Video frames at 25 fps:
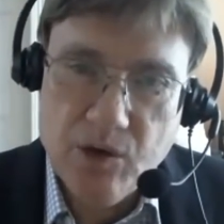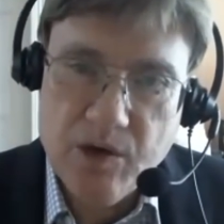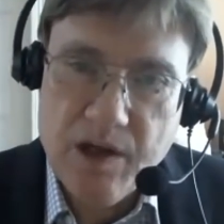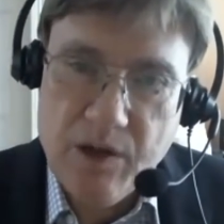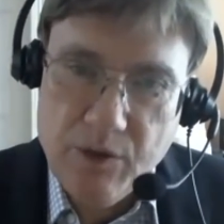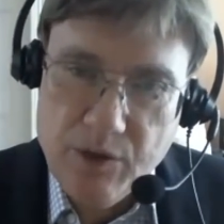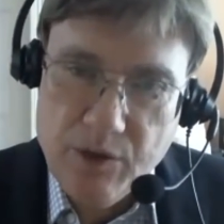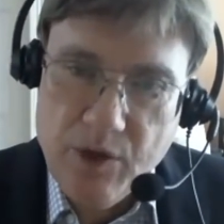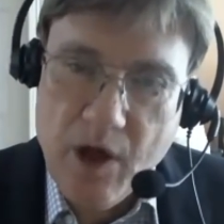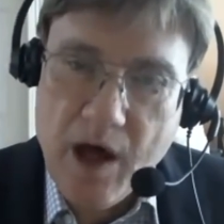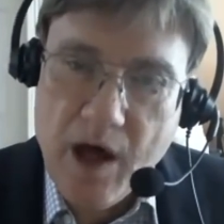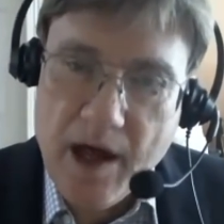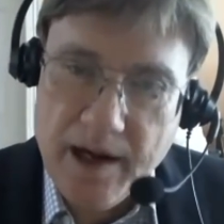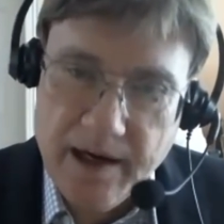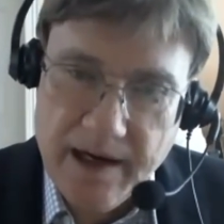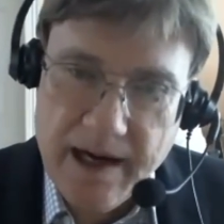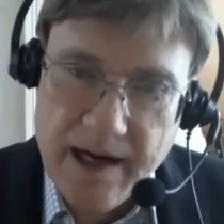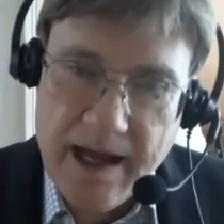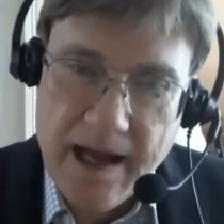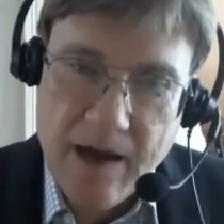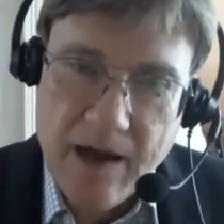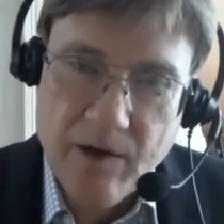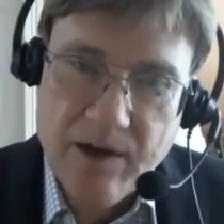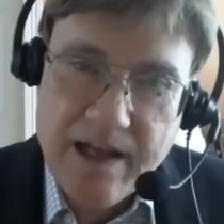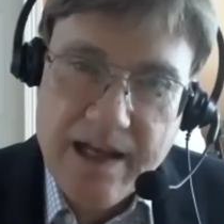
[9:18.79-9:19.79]
He thought it
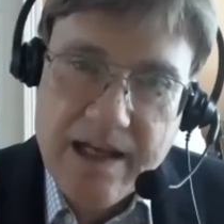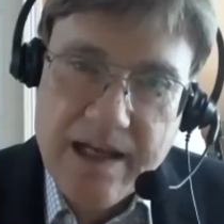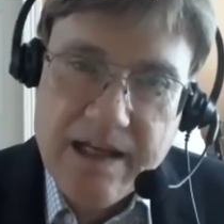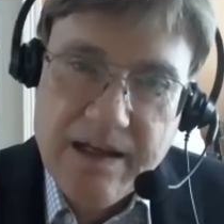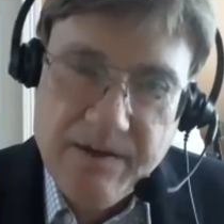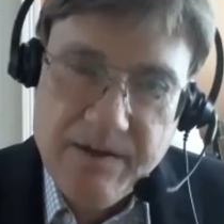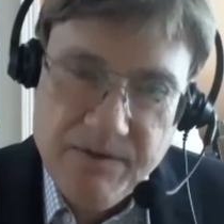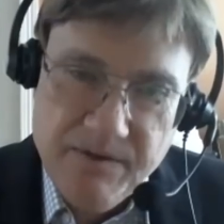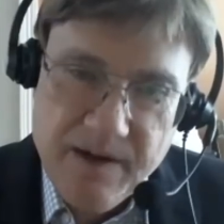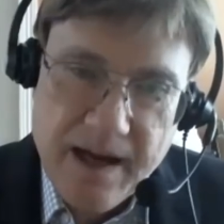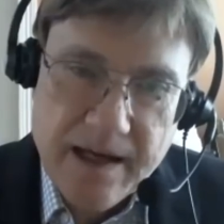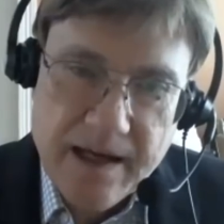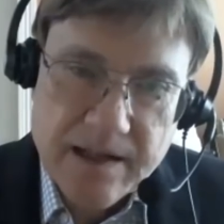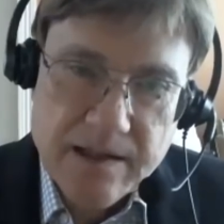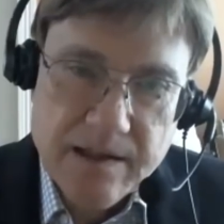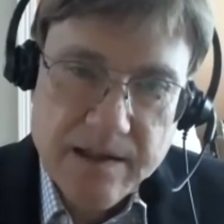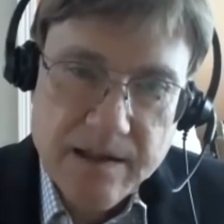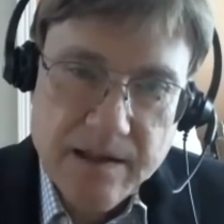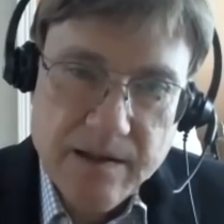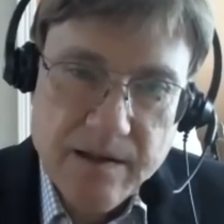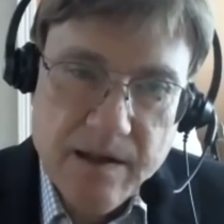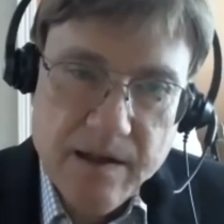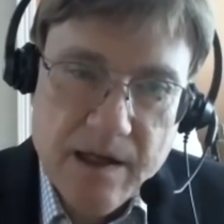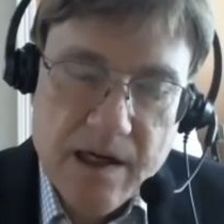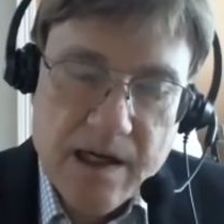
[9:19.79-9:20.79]
out. He
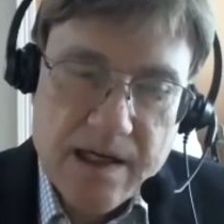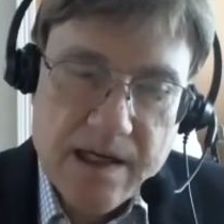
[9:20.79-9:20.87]
defected.